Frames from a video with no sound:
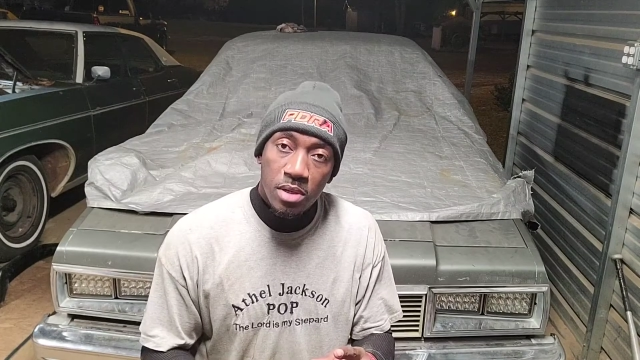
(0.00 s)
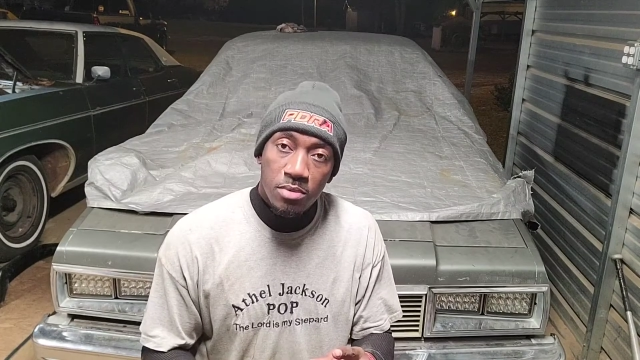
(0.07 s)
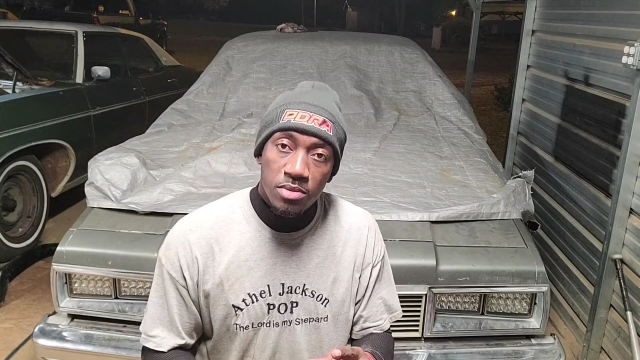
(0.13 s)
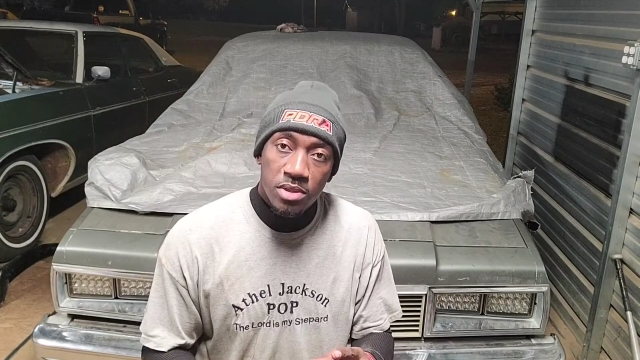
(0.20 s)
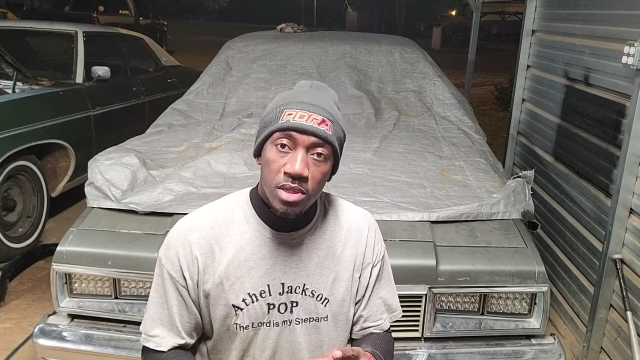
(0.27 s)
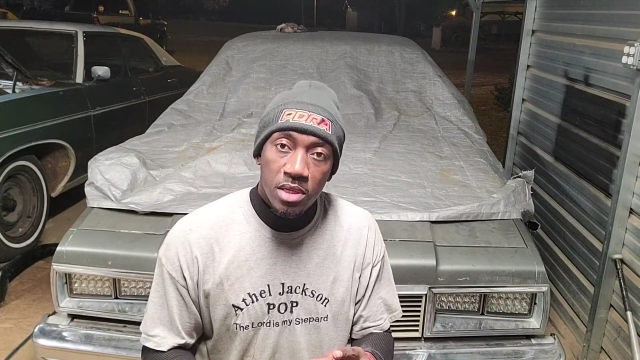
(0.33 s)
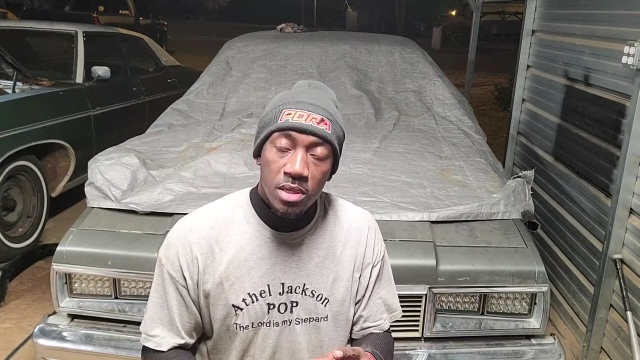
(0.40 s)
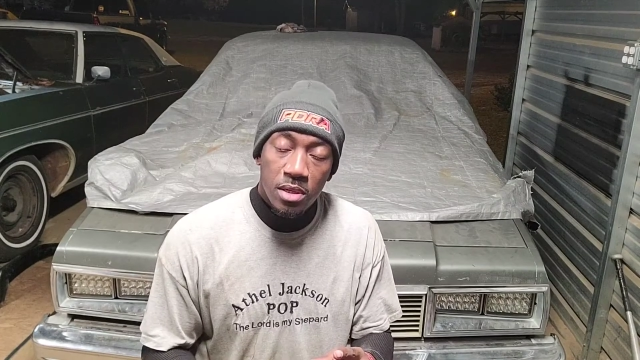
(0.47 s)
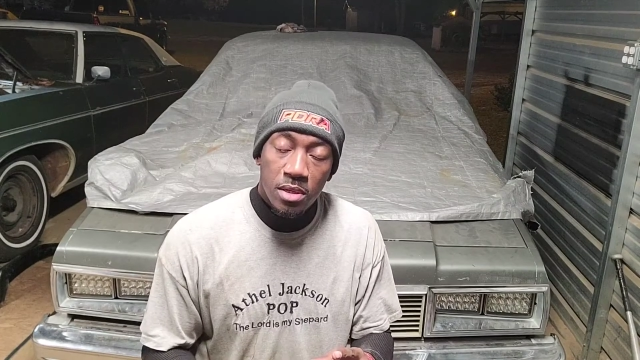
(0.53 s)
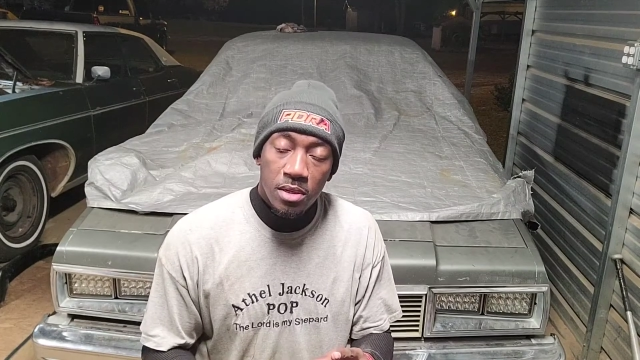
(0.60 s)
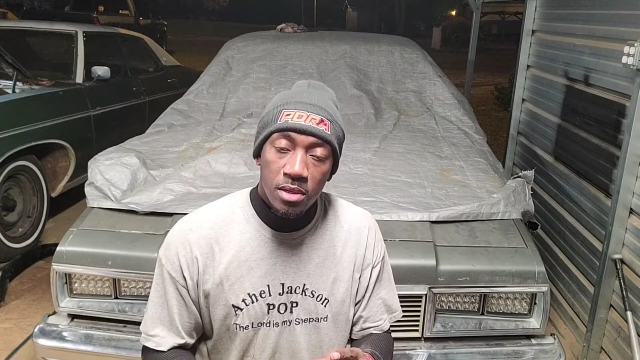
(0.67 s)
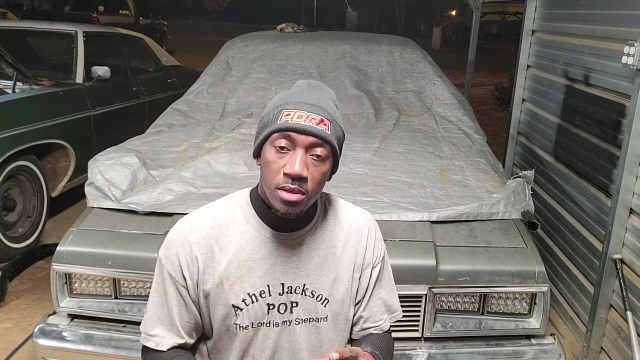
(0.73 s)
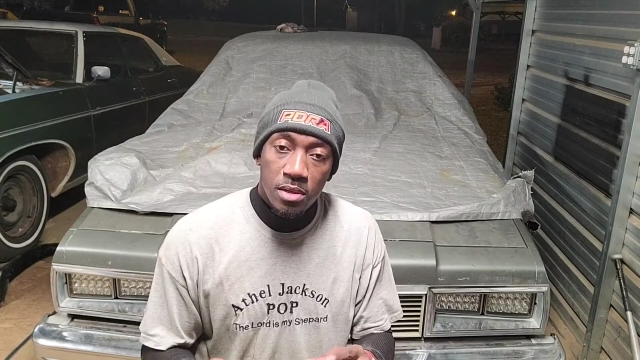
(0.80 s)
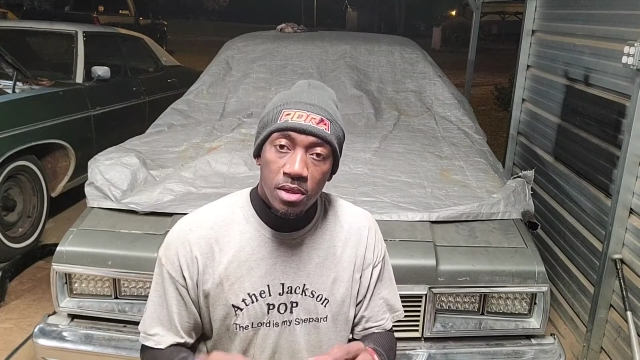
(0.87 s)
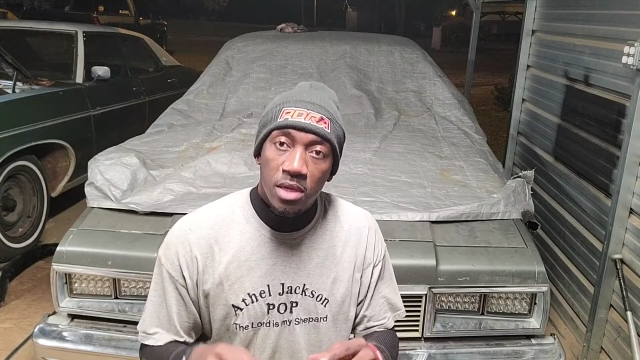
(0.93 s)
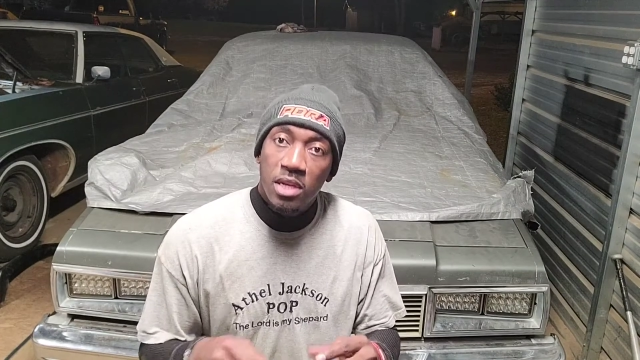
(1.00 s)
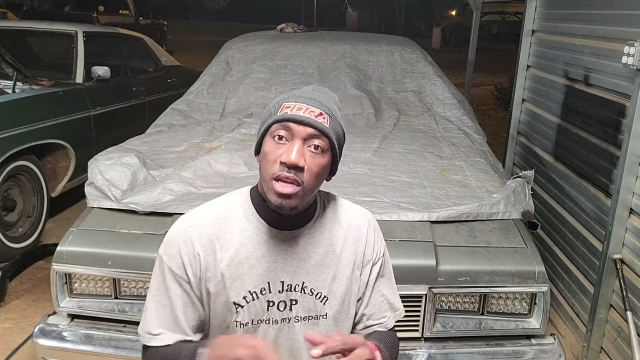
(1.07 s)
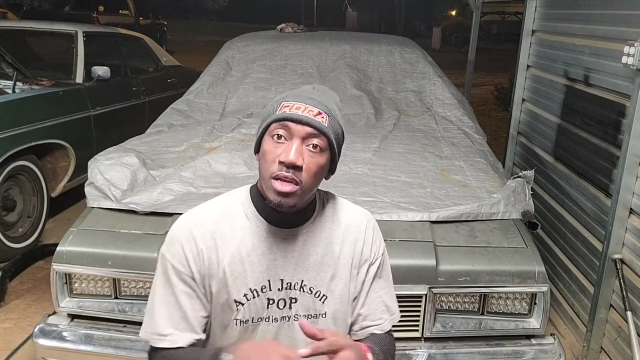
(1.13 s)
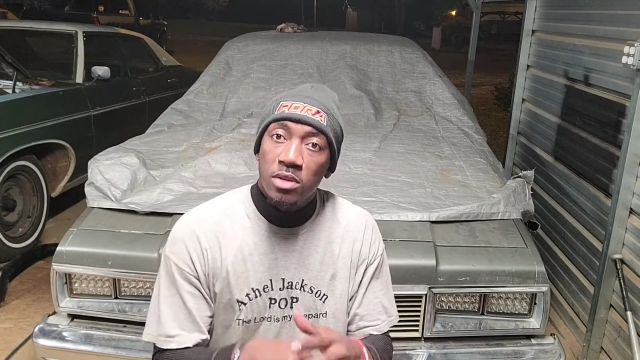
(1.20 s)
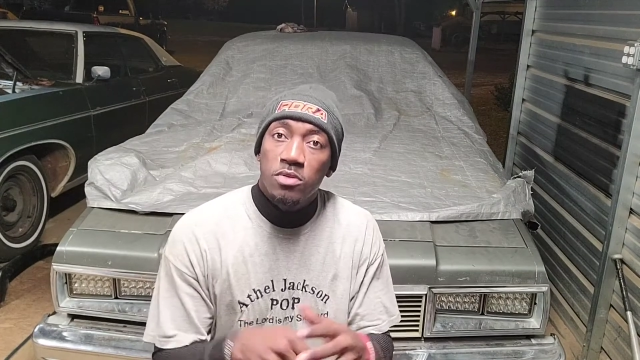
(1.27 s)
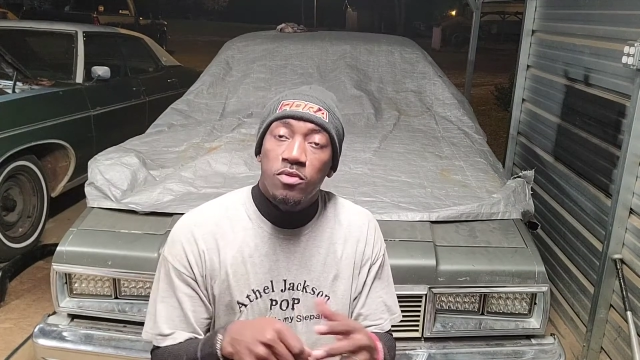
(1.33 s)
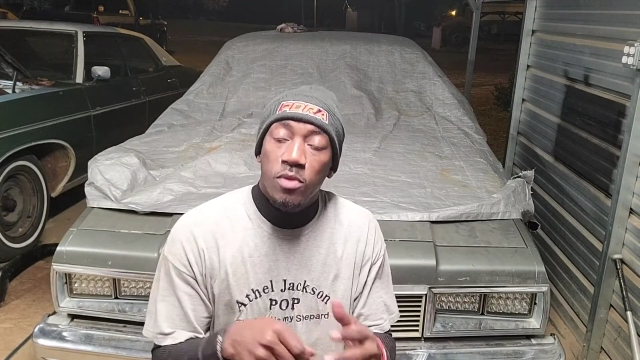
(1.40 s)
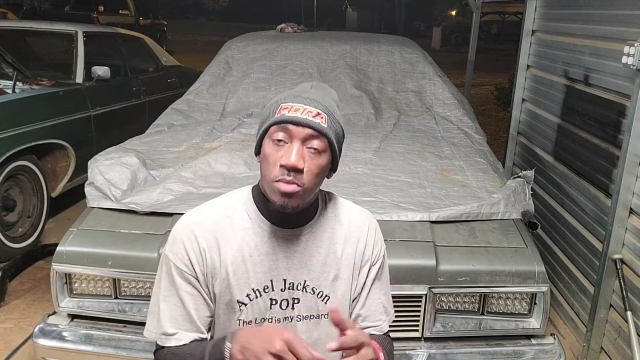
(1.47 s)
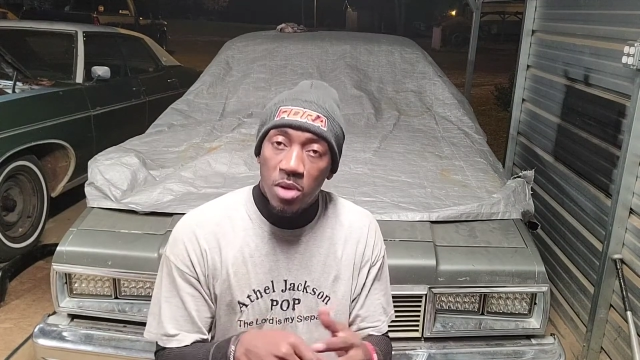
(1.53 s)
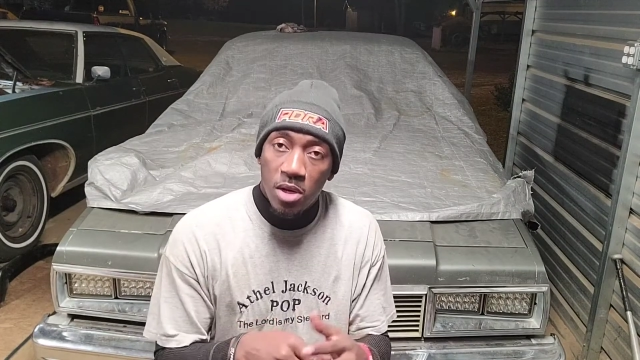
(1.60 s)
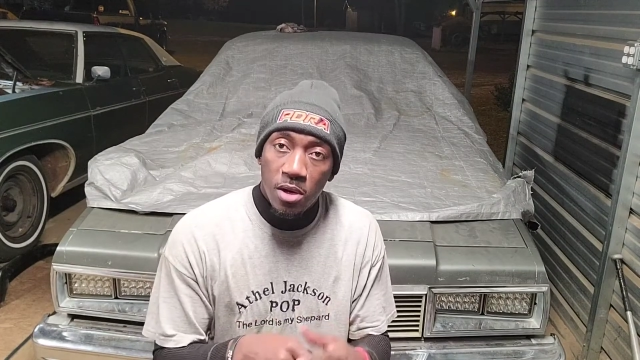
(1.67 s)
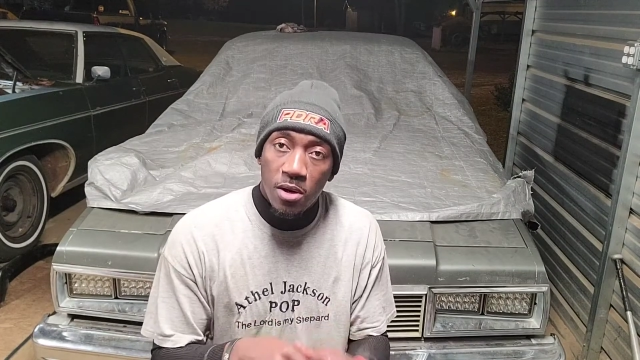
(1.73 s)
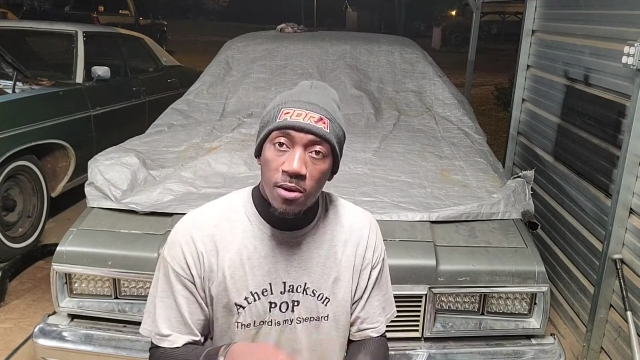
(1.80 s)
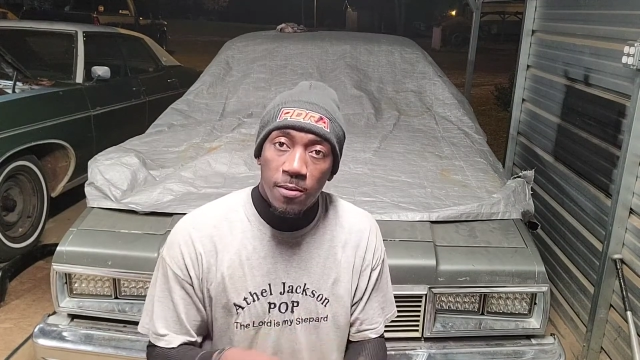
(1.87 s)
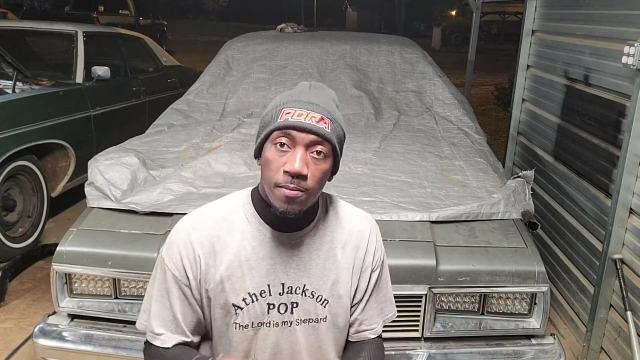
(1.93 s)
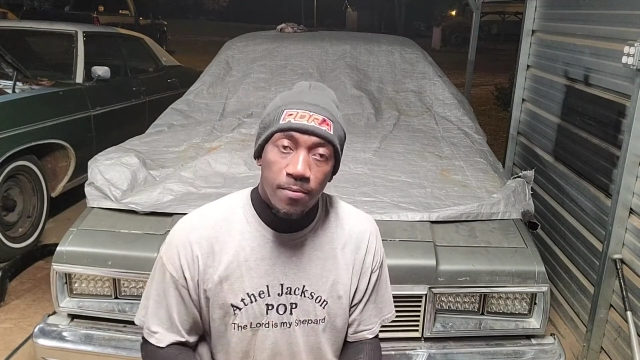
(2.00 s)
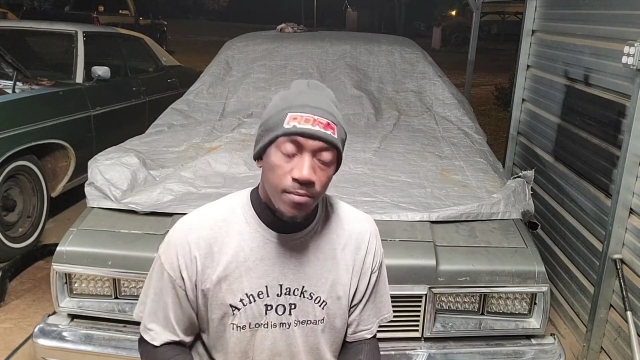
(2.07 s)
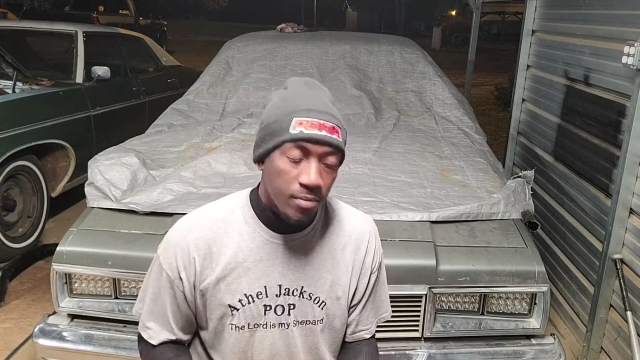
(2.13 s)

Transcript: It was the connectors from the car.